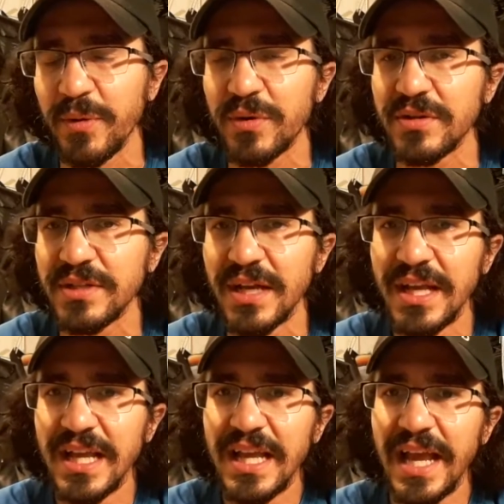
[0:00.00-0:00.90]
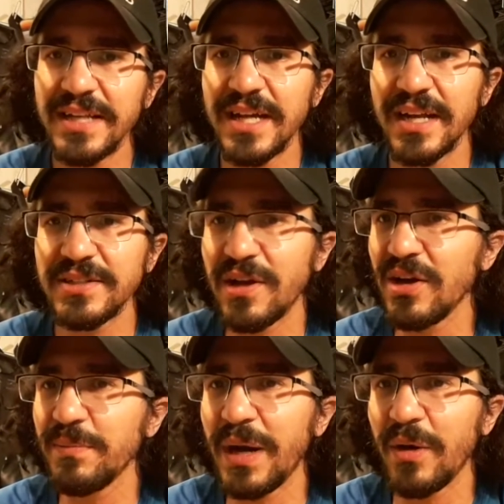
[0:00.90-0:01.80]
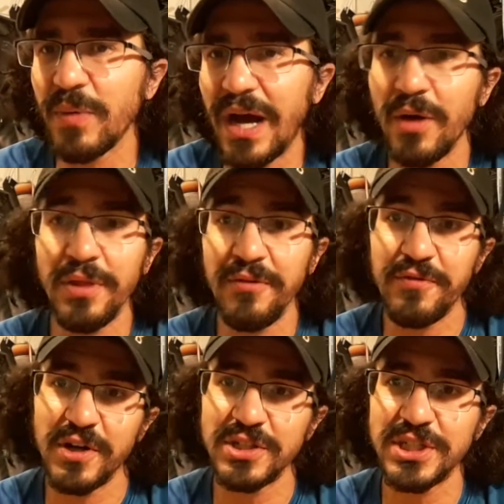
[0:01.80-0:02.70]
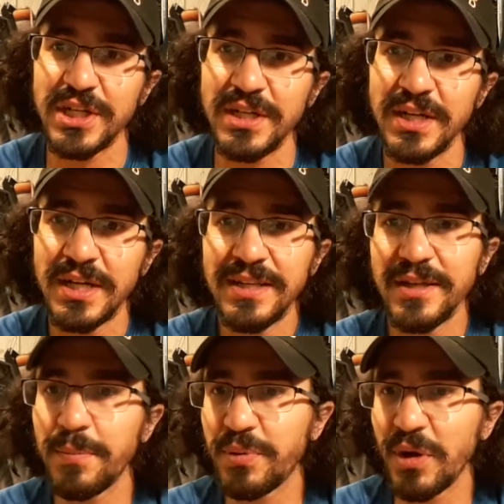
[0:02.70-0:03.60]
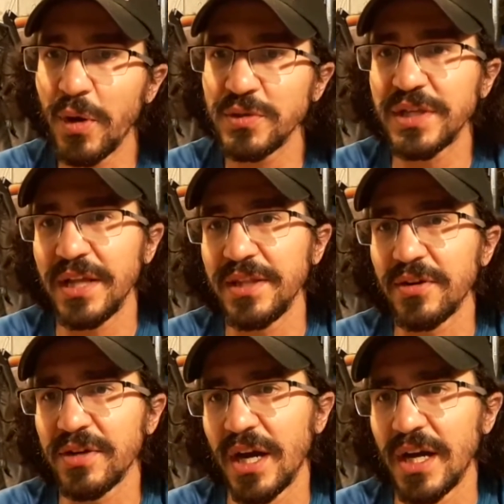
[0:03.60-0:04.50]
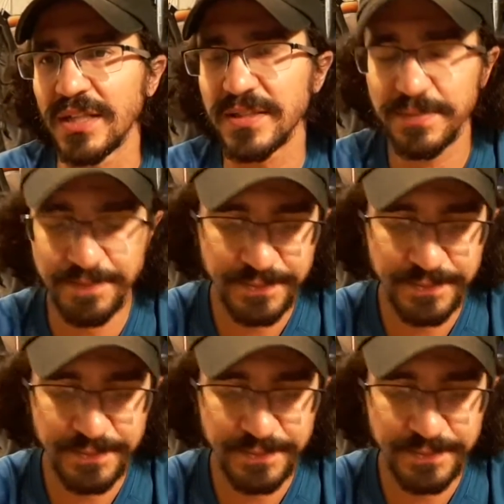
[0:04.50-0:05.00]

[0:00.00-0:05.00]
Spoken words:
world, and kind of talk about how they function, their pros and their cons.